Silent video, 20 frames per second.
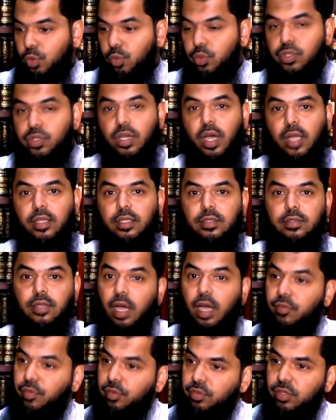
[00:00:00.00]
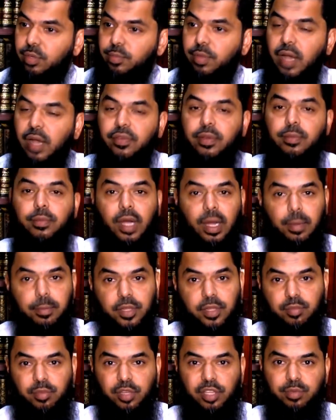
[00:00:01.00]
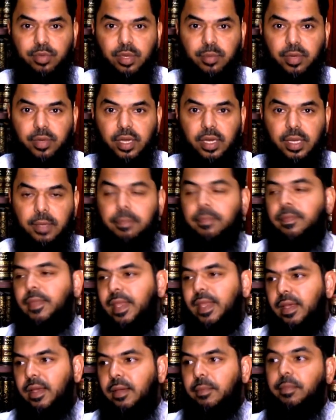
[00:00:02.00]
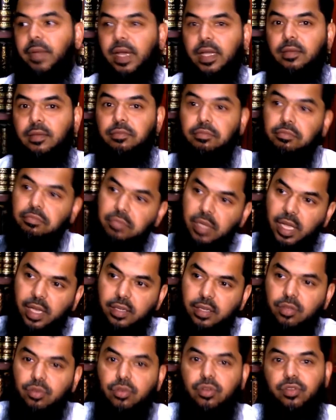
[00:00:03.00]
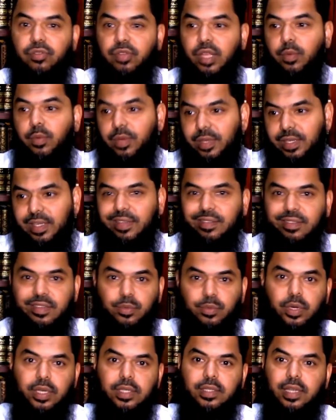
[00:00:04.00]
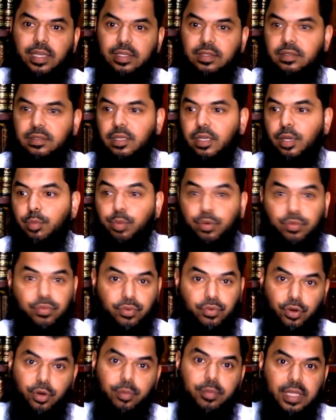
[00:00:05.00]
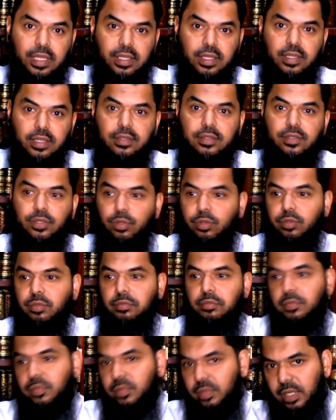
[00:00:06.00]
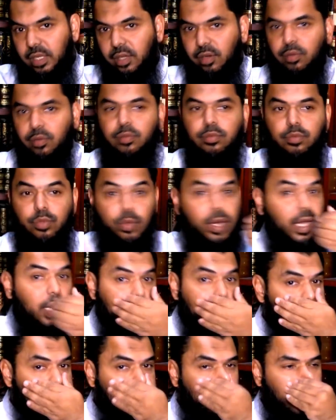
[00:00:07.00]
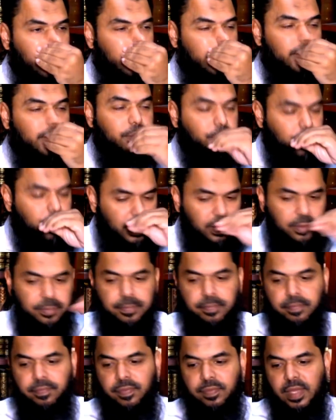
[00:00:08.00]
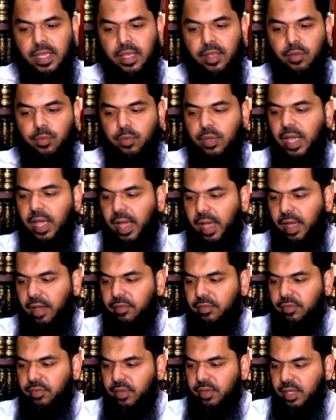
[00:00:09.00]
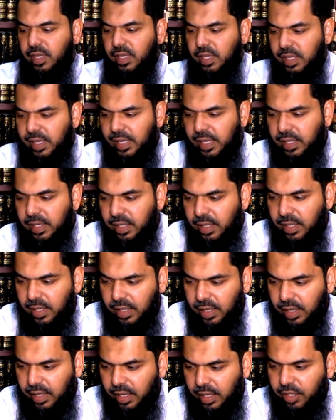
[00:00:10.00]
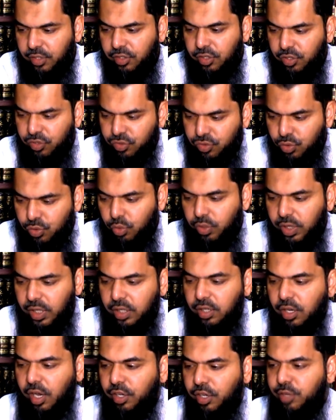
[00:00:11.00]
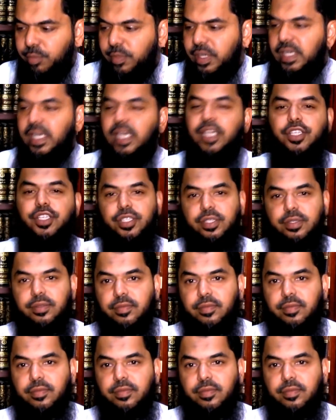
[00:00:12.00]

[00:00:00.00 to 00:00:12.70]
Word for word: who saw this? Obviously, the Prophet Muhammad, peace be upon him. But you could say, well, he's the one that's performing this, so, you know, who else saw it? Well, we have in historic documentation,